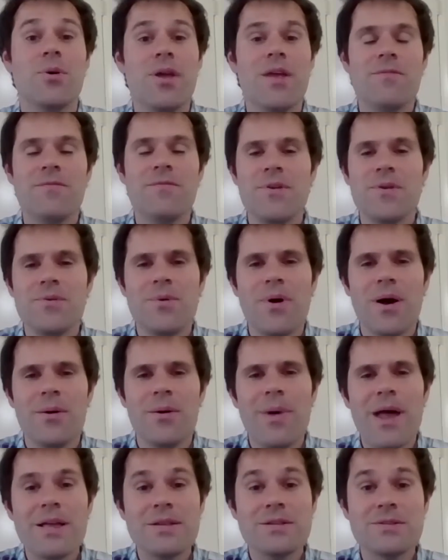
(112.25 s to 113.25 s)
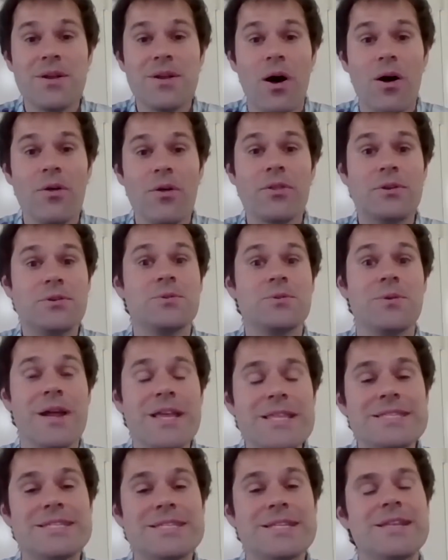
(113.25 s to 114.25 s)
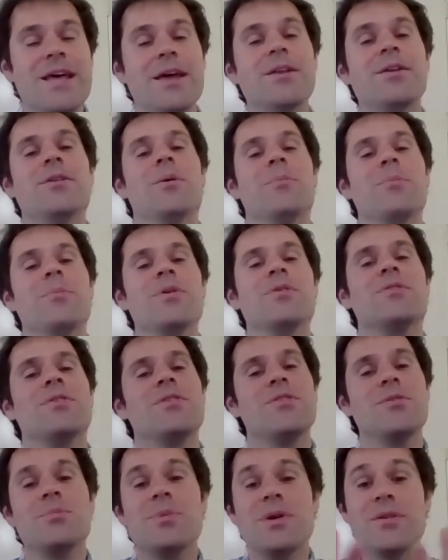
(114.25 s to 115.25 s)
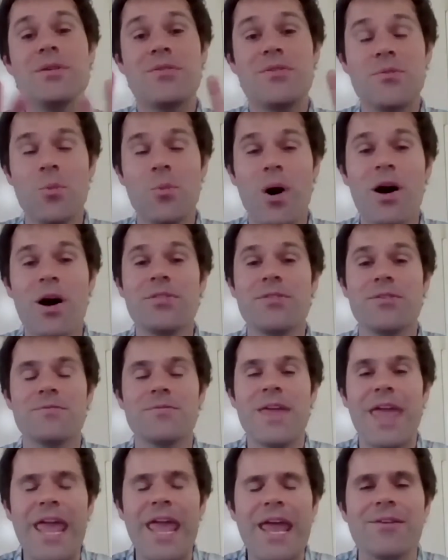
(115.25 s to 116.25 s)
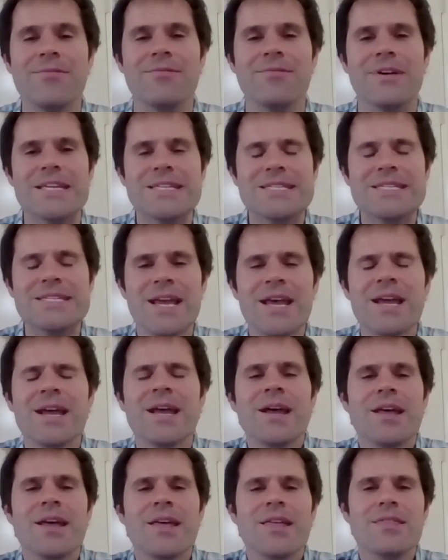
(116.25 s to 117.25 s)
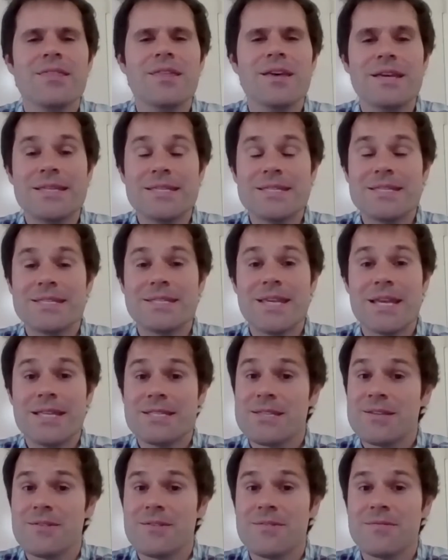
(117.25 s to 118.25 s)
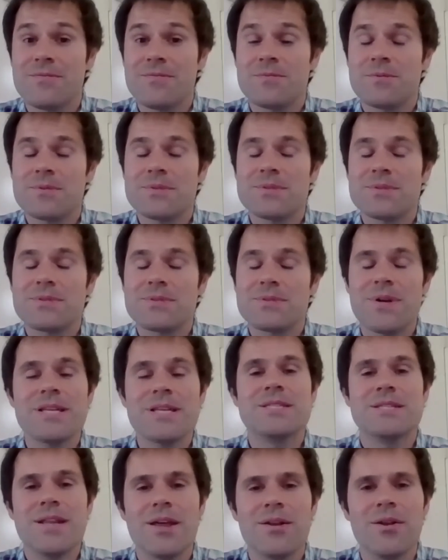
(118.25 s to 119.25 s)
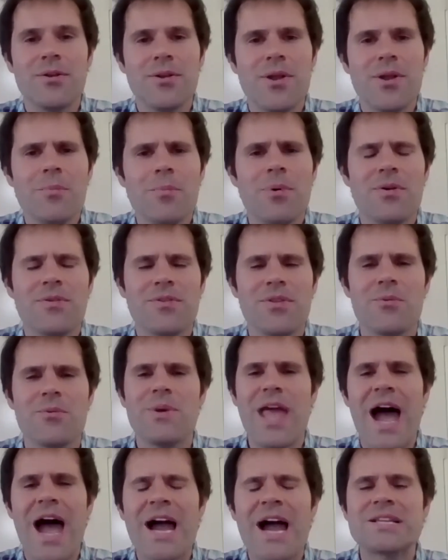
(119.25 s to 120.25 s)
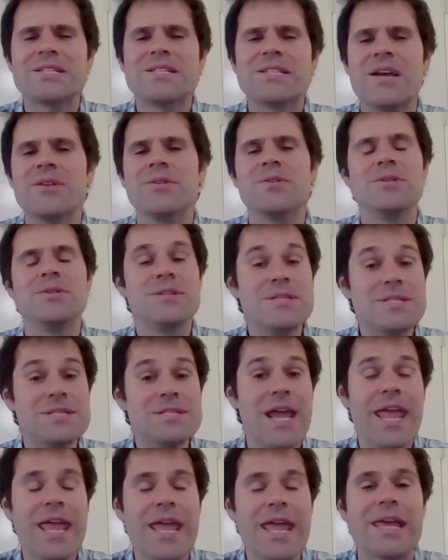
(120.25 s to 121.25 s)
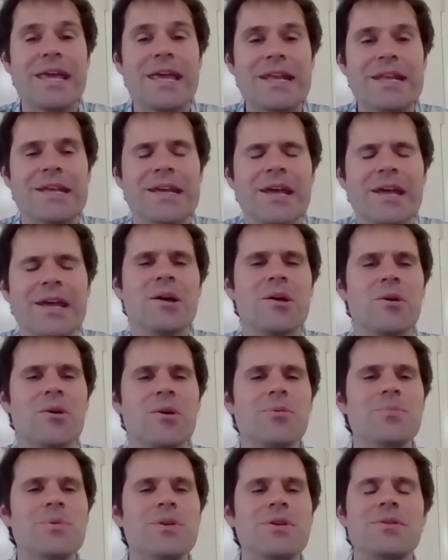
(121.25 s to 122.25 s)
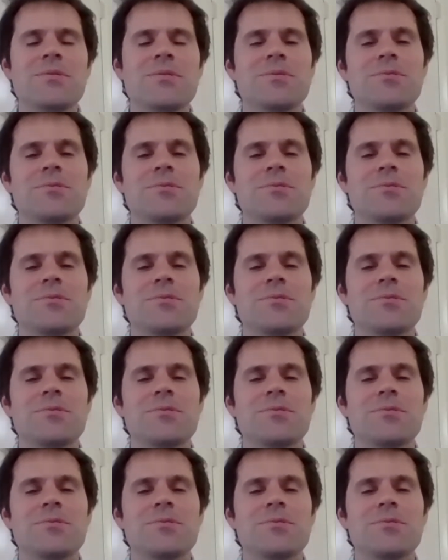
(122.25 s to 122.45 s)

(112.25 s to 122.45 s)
if you imagine all the transcendental numbers as a big swath of canvas, the sets of transcendental numbers that we actually understand could be